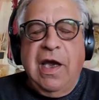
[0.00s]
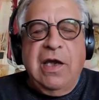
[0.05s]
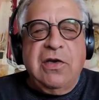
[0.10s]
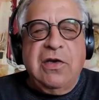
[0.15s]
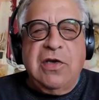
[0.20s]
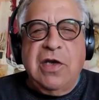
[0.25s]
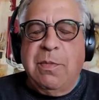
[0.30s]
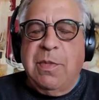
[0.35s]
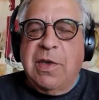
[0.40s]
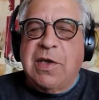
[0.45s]

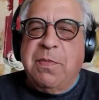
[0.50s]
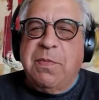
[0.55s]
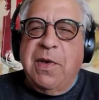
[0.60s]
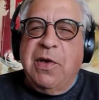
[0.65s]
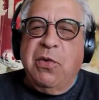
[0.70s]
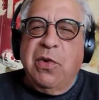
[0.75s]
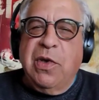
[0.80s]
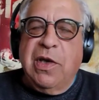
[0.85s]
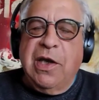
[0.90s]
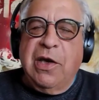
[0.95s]
Jim, it's been
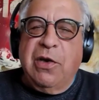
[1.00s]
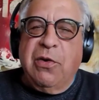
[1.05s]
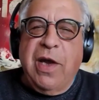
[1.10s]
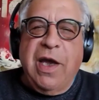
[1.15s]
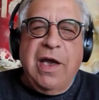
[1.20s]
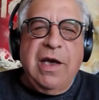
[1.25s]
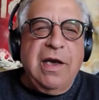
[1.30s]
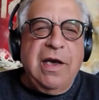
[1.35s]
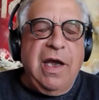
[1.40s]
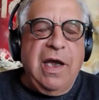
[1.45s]
really
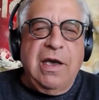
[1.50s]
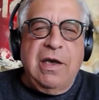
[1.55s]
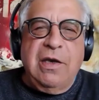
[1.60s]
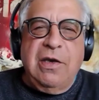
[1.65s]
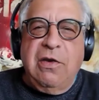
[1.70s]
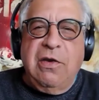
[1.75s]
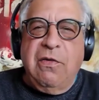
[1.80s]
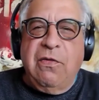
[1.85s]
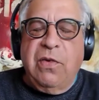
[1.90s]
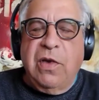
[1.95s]
great, and
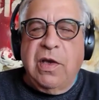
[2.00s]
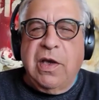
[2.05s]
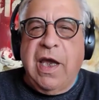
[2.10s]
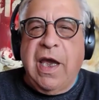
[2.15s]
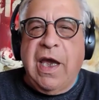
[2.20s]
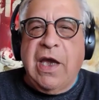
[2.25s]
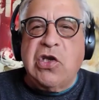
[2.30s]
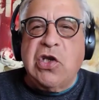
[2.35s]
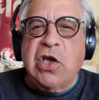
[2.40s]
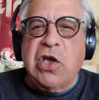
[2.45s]
you've
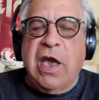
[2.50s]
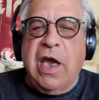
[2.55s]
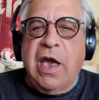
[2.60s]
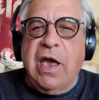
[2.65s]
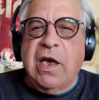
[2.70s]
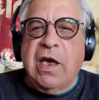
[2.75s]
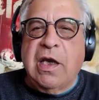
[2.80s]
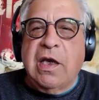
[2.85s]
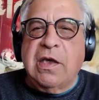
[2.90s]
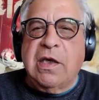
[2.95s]

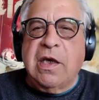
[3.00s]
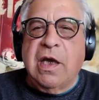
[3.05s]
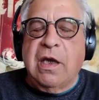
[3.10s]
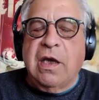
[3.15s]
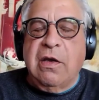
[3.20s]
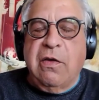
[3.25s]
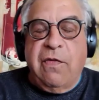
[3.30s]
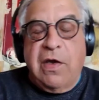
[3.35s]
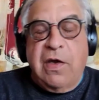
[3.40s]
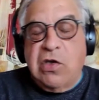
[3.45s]

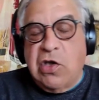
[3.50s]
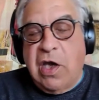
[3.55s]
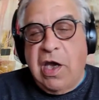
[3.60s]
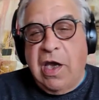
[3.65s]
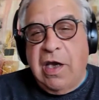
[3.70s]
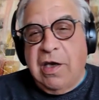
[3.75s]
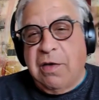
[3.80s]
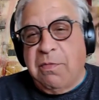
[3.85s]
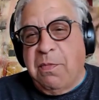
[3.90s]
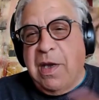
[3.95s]

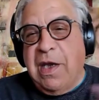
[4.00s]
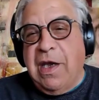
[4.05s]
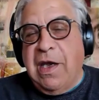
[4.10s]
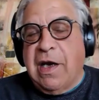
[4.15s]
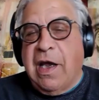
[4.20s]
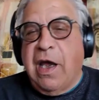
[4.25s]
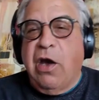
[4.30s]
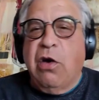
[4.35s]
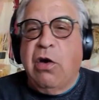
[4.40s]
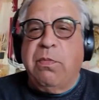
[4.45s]
educated me,
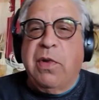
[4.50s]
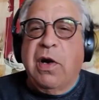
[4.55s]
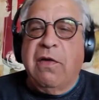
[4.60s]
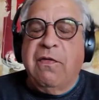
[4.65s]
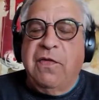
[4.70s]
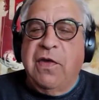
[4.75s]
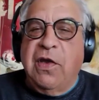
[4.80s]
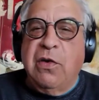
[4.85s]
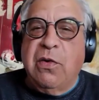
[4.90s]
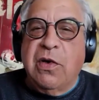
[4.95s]
and I hope our
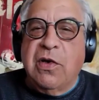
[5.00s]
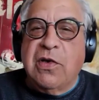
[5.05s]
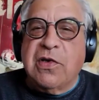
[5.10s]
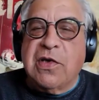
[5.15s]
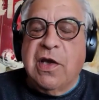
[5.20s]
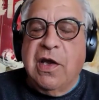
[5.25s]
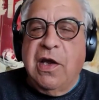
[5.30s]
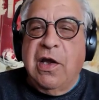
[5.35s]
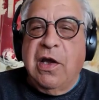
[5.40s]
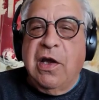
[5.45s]
viewers